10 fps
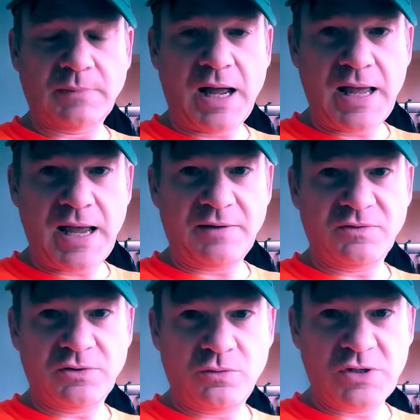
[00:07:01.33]
I have
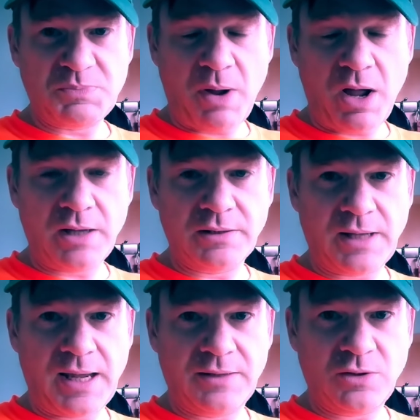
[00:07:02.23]
to respond.
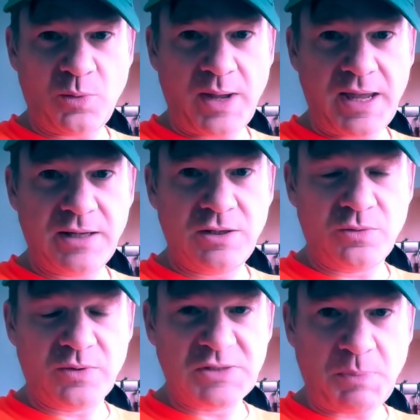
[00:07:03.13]
And the way you
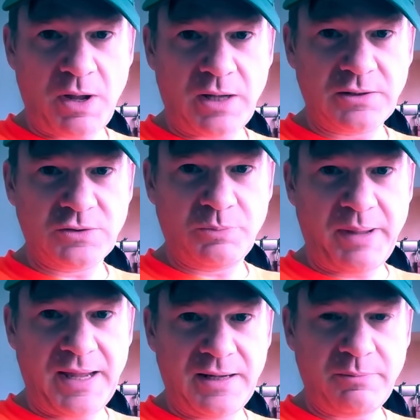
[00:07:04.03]
respond to a
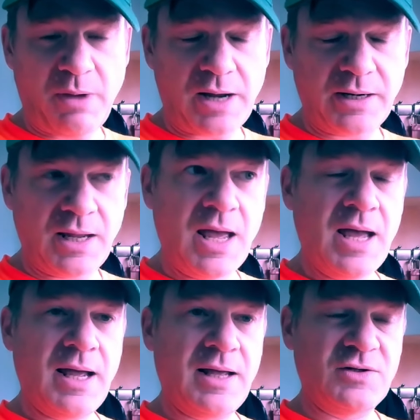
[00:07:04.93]
pain body
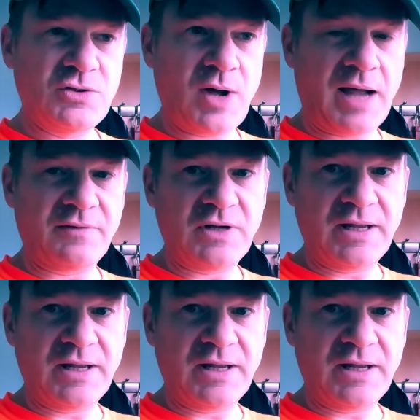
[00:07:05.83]
is you have to